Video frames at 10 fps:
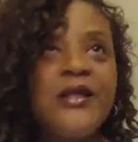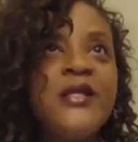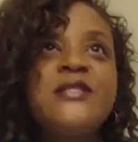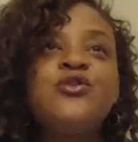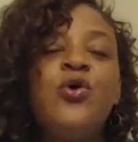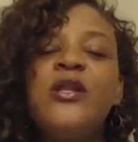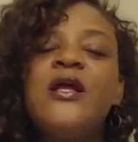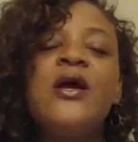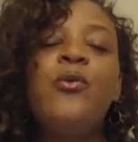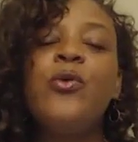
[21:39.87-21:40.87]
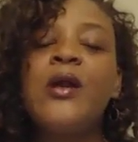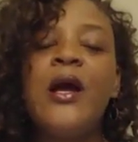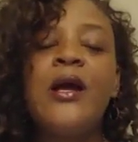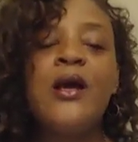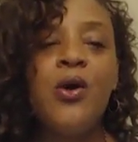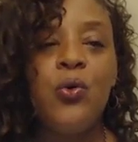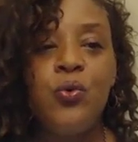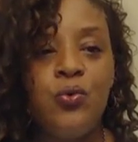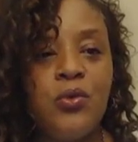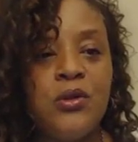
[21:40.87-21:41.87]
This knowing that when I
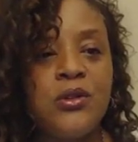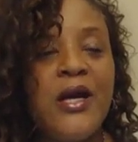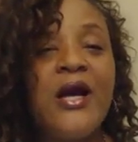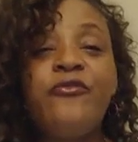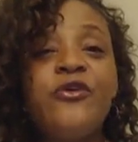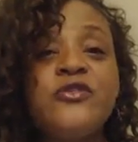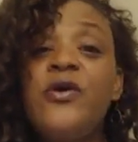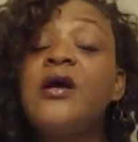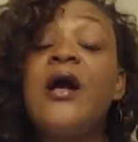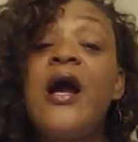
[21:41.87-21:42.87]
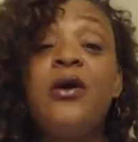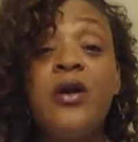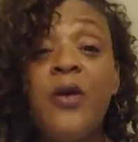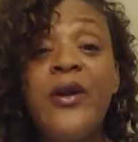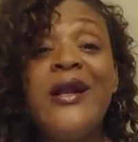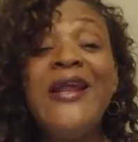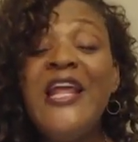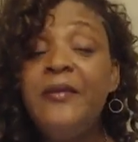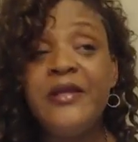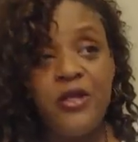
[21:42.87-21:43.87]
go, God, first of all, God going to already
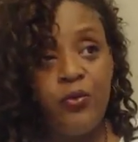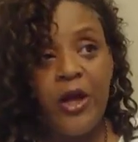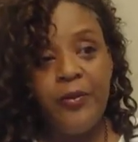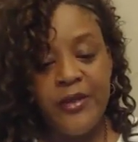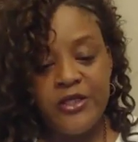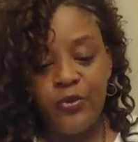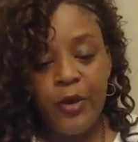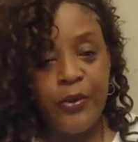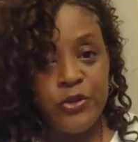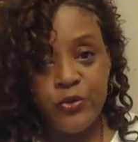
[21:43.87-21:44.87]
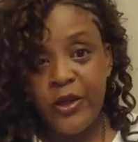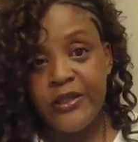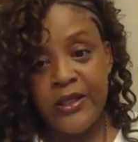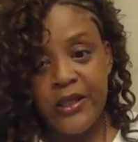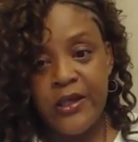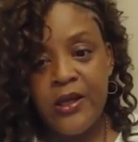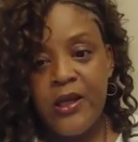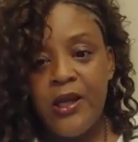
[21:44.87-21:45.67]
lead me to the right place, right person, right thing,